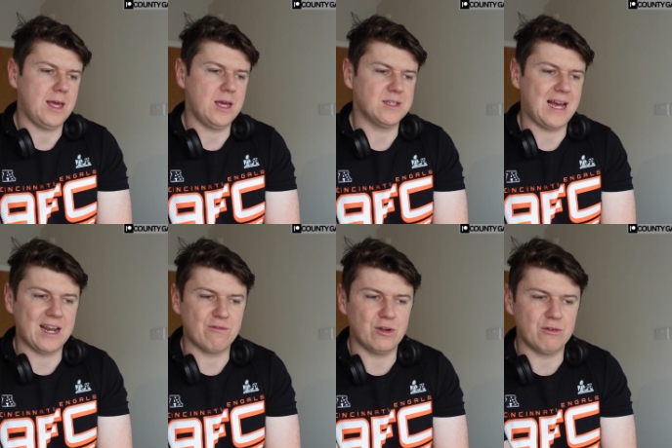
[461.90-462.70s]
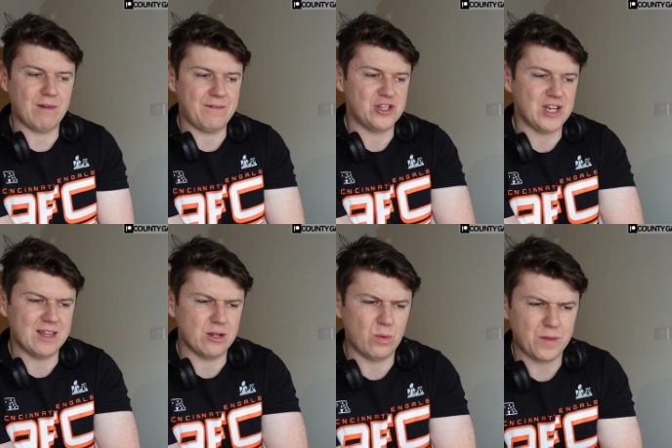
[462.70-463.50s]
is Anirudh
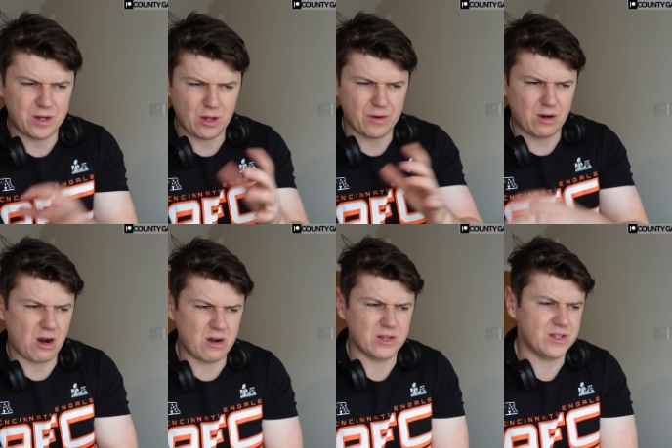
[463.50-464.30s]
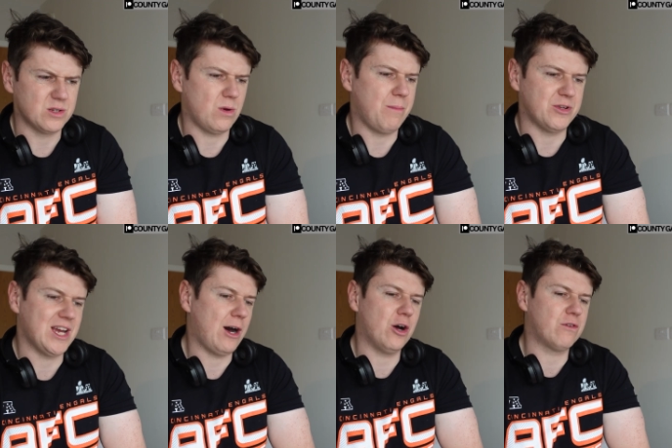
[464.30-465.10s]
Ravichander with another artist as well. But
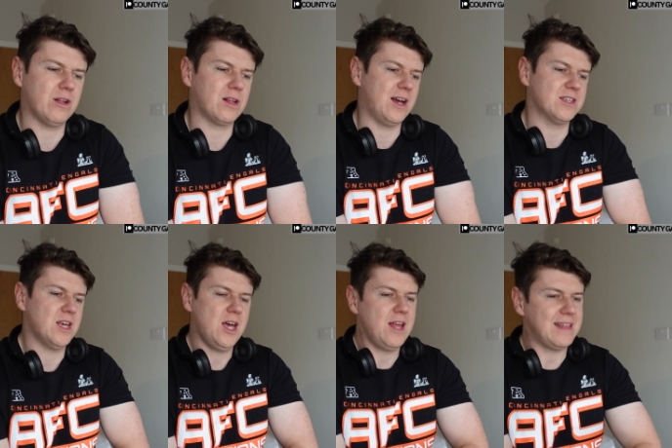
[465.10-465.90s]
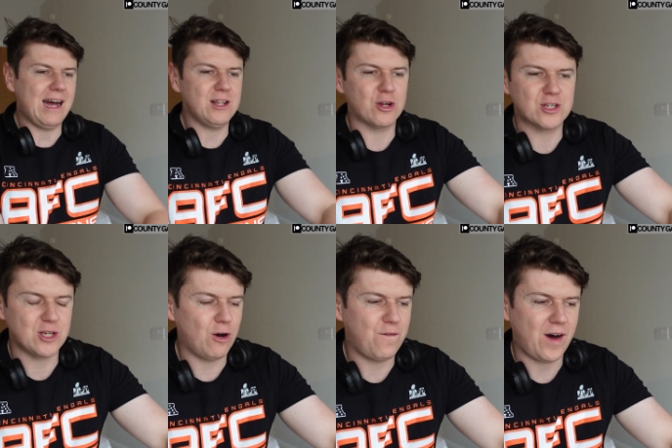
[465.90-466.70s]
yeah, unreal, guys. That looks
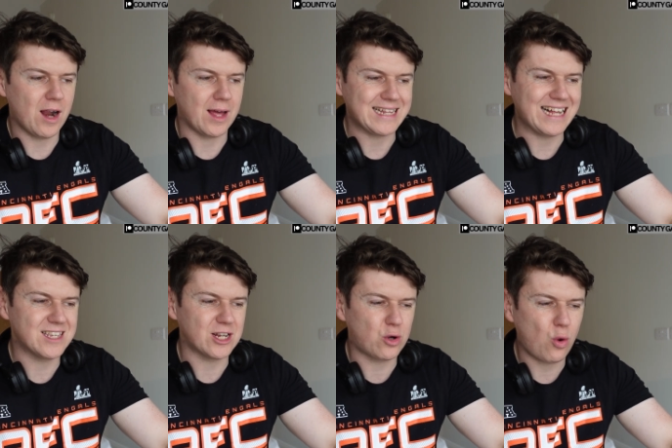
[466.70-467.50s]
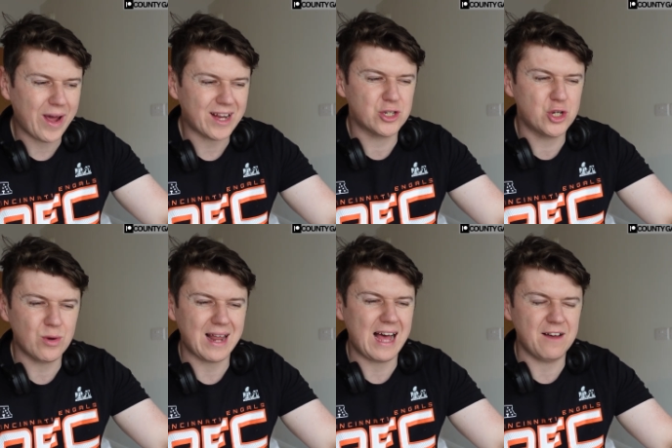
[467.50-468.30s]
so fire. Like, that's a quick
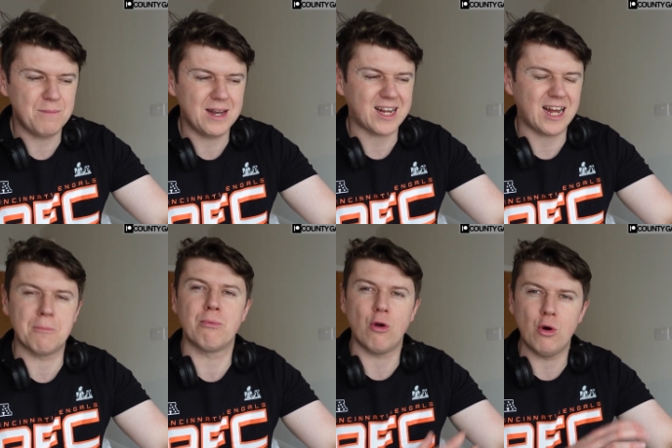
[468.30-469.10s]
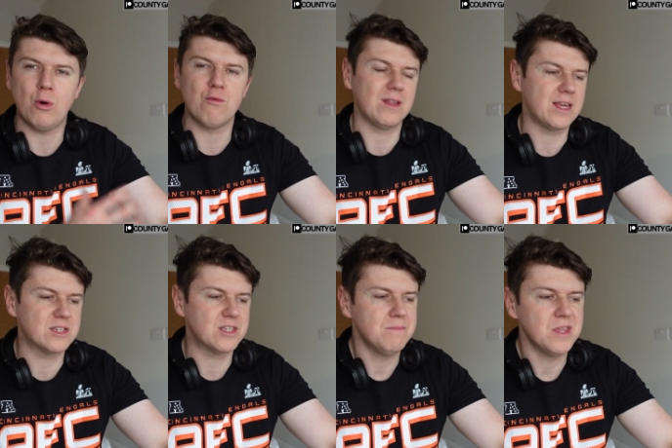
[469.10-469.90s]
two and a half minute kind of promo
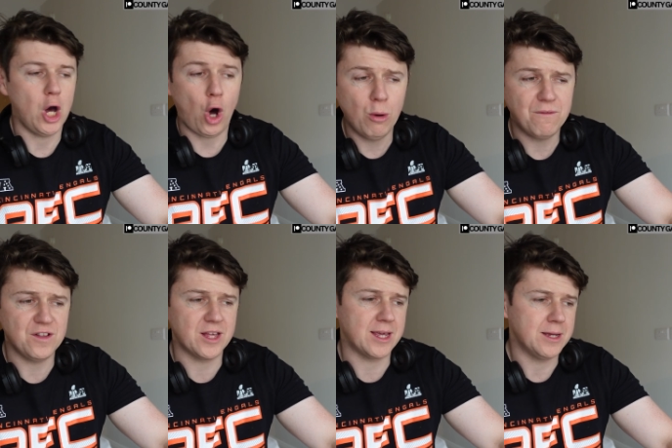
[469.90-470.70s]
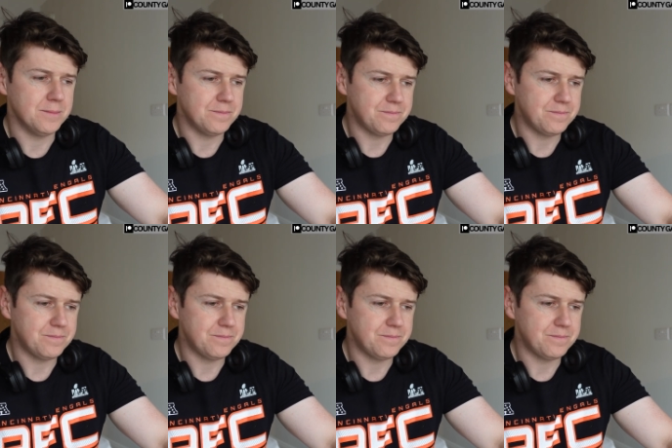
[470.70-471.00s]
release. Hopefully,